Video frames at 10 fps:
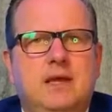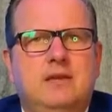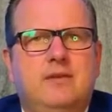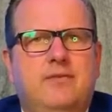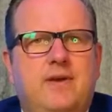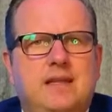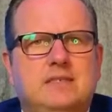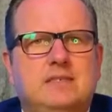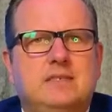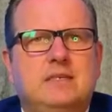
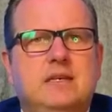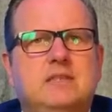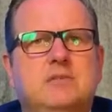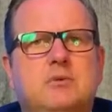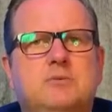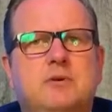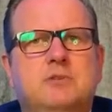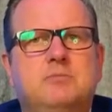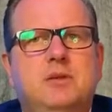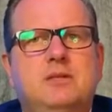Defense is the
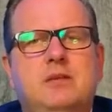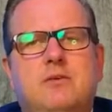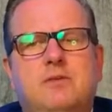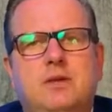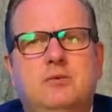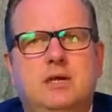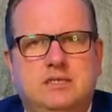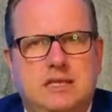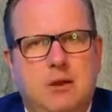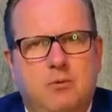responsibility of the
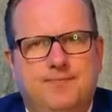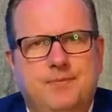US now.